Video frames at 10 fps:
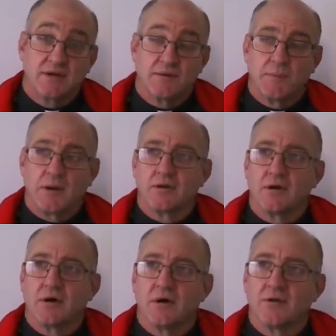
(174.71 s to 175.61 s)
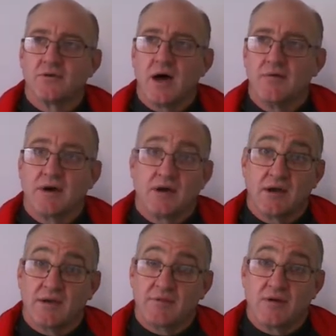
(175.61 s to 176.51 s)
depending on the driver,
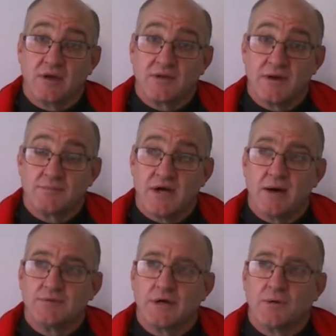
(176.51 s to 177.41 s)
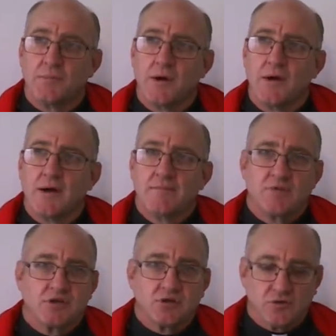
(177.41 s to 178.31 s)
even though they sometimes help
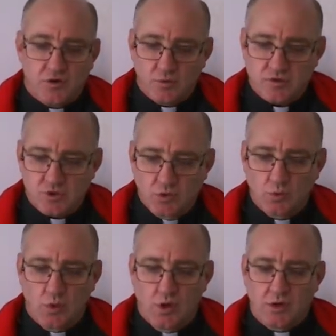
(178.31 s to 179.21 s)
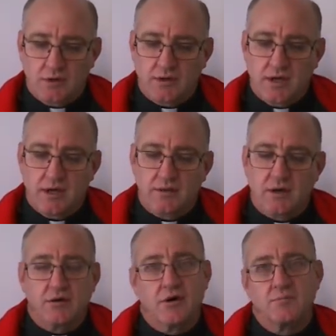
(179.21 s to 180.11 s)
the children with schoolwork, they
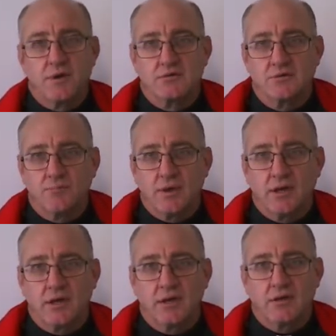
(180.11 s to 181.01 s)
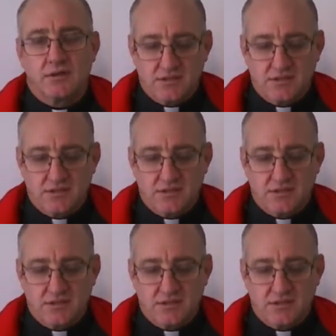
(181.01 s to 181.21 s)
are not meant to be the